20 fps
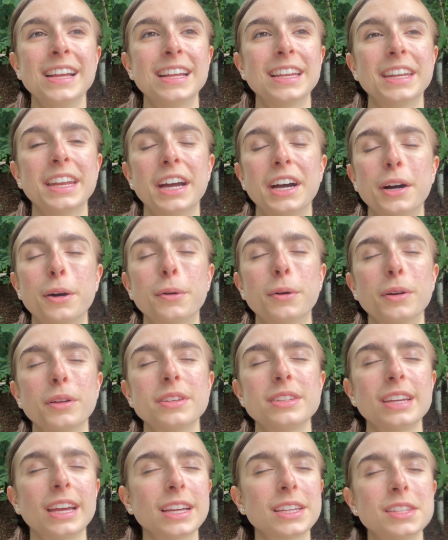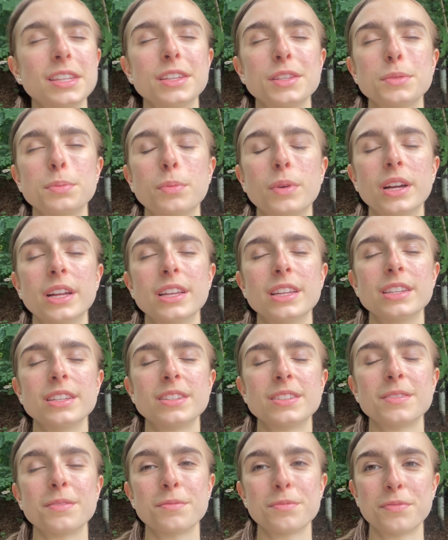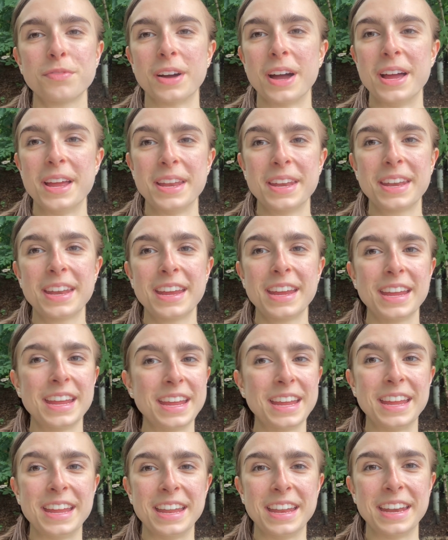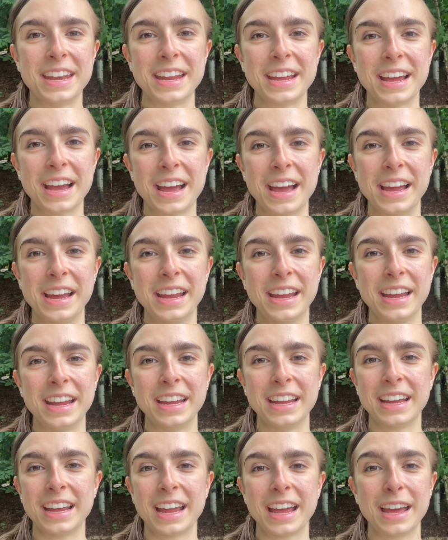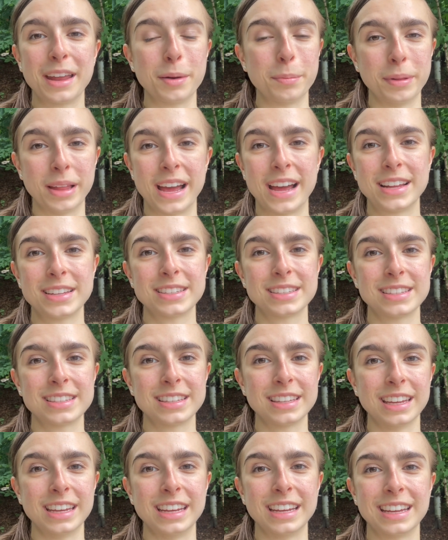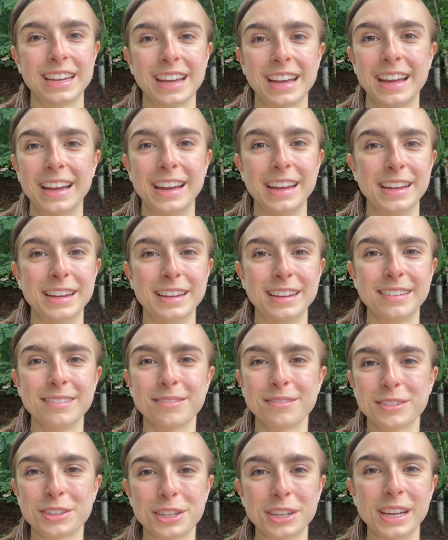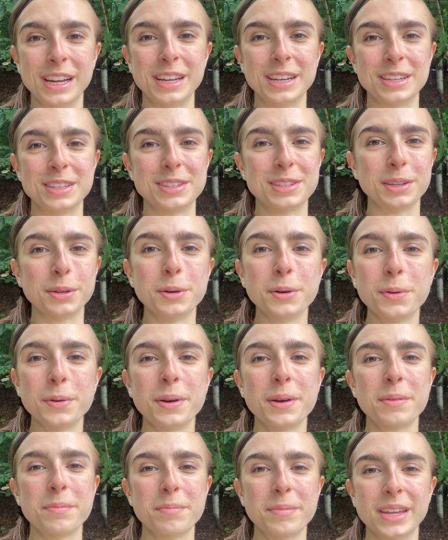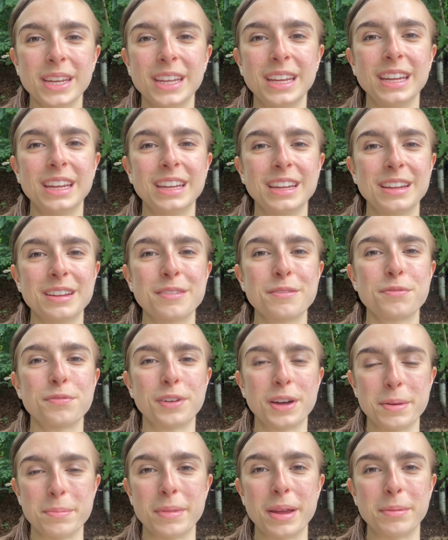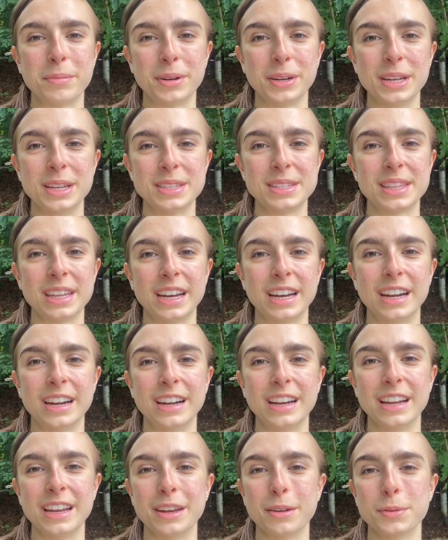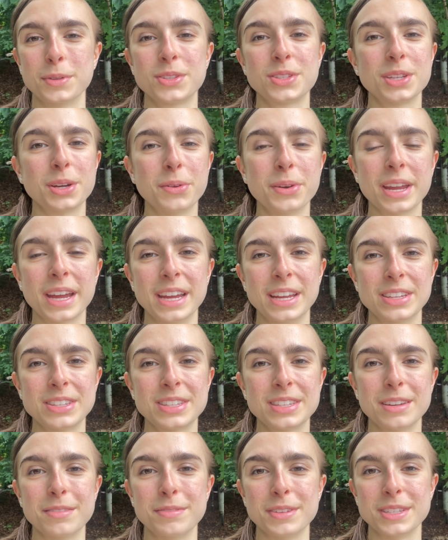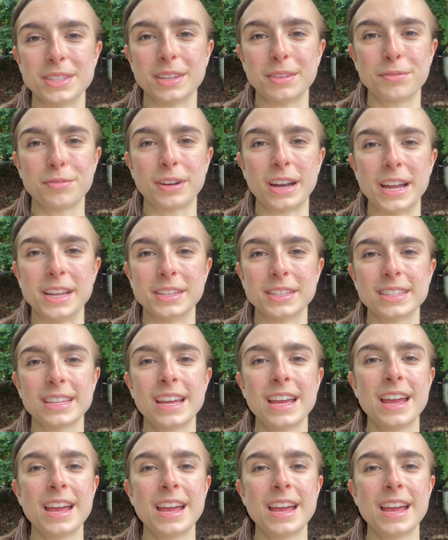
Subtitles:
Now, Texas was fun and I had a blast. Like, I created so many fun memories there and it was so nice to visit friends.